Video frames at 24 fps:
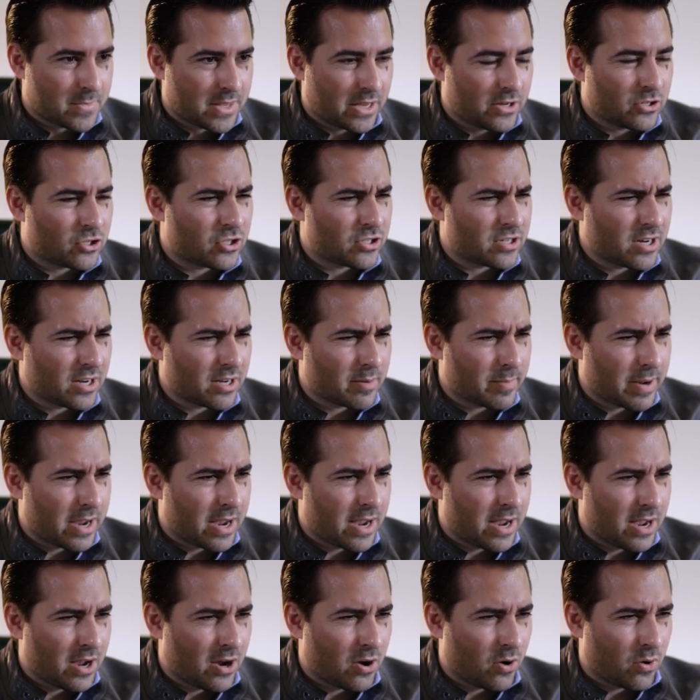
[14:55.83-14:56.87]
And she's talking about
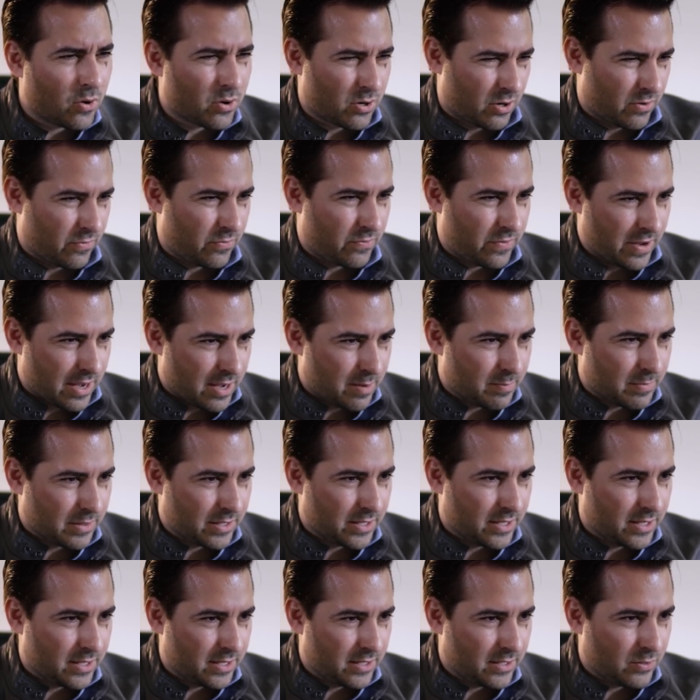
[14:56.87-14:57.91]
how her
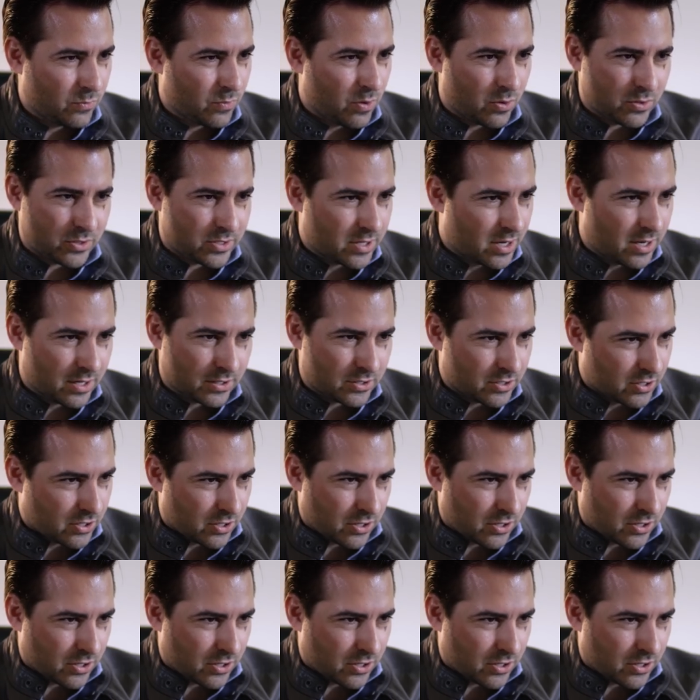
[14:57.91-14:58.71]
family won't talk to